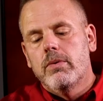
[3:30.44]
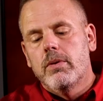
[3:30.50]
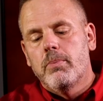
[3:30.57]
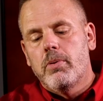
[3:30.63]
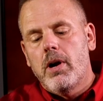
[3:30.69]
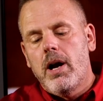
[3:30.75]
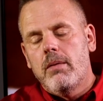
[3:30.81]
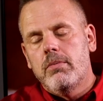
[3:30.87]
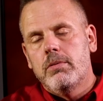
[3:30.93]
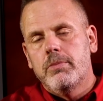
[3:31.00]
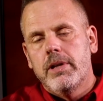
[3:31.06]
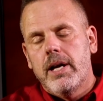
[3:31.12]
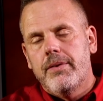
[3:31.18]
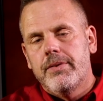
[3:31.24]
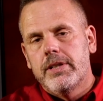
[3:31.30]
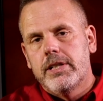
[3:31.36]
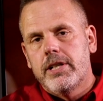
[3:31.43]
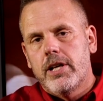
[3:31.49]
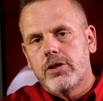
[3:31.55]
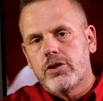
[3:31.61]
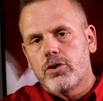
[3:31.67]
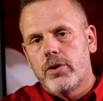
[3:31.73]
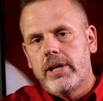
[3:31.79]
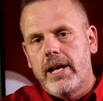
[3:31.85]
The problem with having the
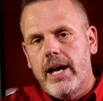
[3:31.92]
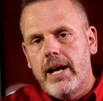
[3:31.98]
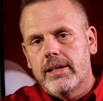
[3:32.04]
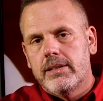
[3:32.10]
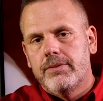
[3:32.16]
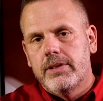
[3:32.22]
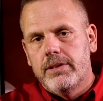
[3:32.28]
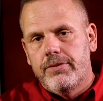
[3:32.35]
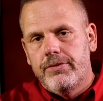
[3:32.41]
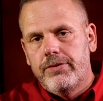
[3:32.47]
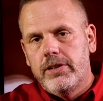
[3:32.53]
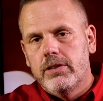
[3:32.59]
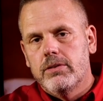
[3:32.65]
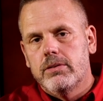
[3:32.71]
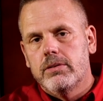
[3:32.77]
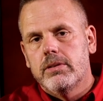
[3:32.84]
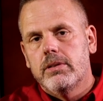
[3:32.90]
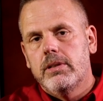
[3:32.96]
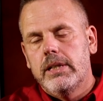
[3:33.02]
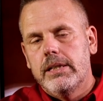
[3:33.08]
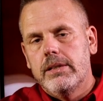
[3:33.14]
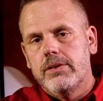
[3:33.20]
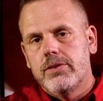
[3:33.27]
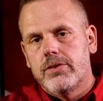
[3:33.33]
touchscreen active in the field
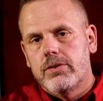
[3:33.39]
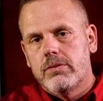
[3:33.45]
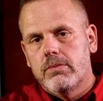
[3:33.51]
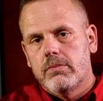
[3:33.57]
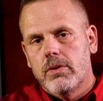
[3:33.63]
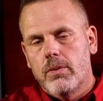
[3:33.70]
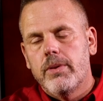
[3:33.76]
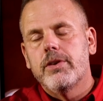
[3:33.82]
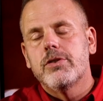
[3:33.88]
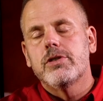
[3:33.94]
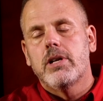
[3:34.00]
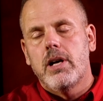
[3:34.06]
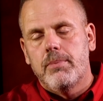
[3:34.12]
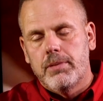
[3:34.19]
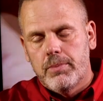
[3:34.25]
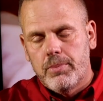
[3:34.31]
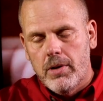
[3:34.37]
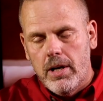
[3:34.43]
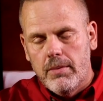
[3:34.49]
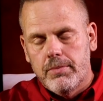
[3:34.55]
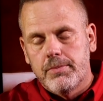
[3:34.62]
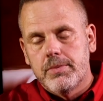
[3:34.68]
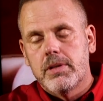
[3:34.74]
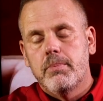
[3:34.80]
is, there's a couple of
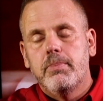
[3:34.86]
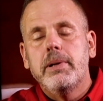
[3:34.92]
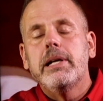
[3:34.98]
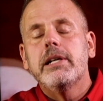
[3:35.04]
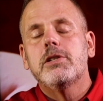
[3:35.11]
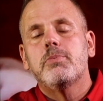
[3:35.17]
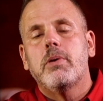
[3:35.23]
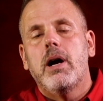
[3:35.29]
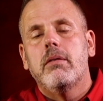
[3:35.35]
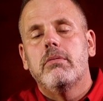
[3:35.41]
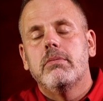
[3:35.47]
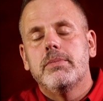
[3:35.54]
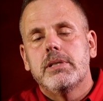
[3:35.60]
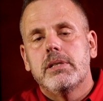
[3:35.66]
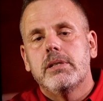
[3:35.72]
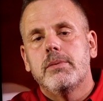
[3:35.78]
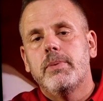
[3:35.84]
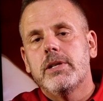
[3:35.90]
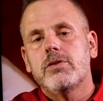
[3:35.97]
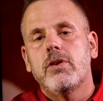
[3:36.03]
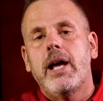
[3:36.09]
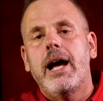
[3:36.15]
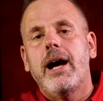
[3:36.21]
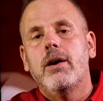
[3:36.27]
problems. The biggest problem is it depends
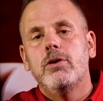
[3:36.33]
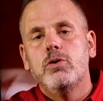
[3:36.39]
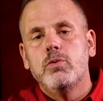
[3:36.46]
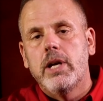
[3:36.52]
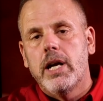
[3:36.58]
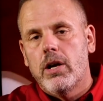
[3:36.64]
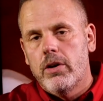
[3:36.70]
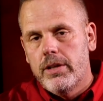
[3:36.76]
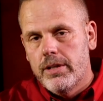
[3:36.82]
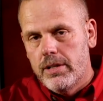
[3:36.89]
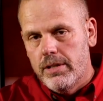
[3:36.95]
on how you carry the